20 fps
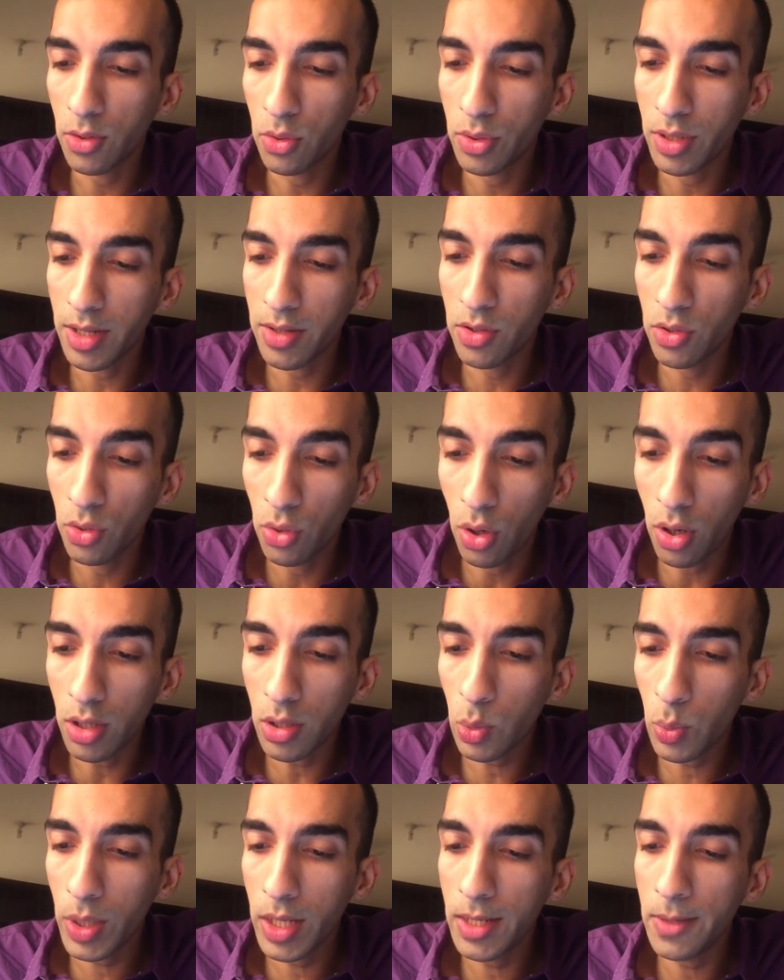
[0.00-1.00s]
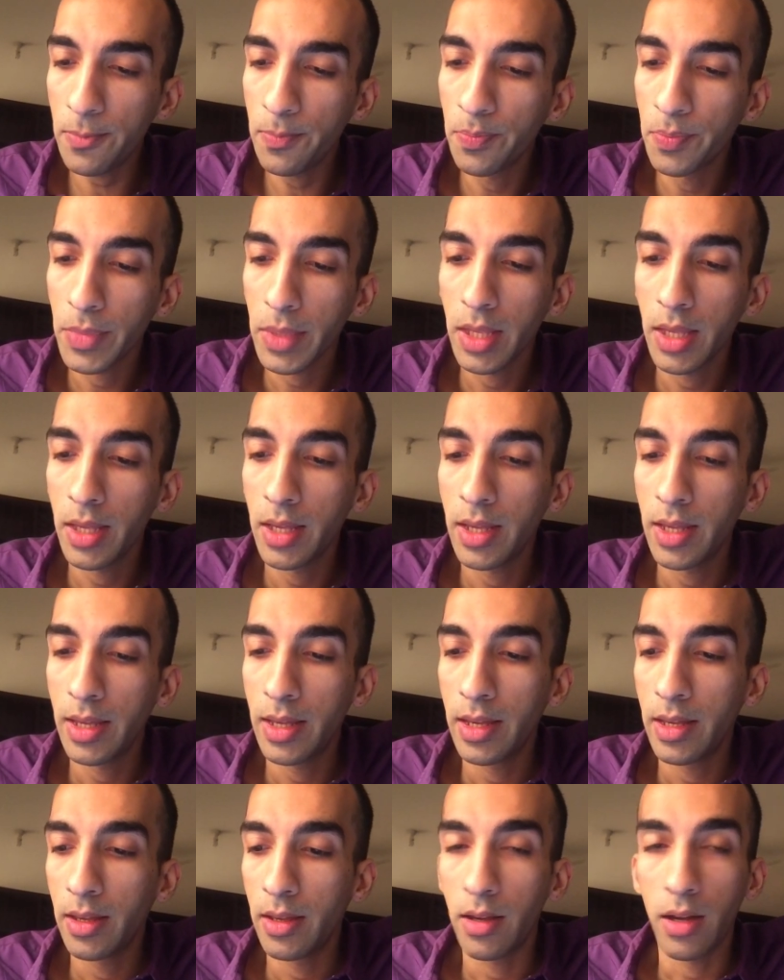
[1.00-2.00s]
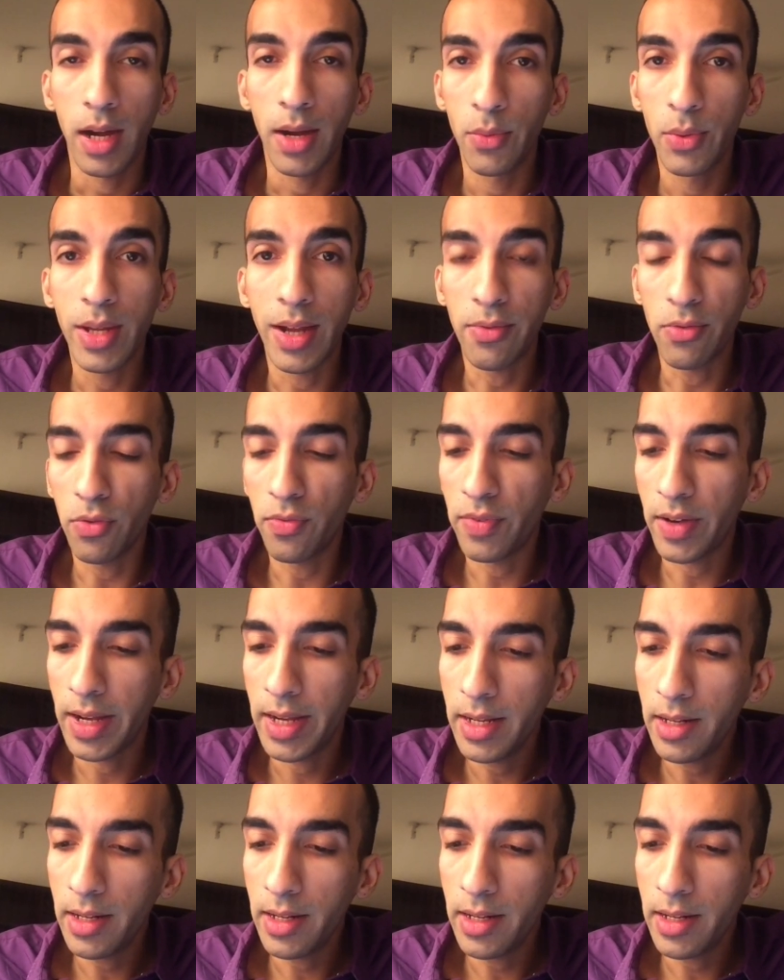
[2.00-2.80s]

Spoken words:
So does not win, we have to find,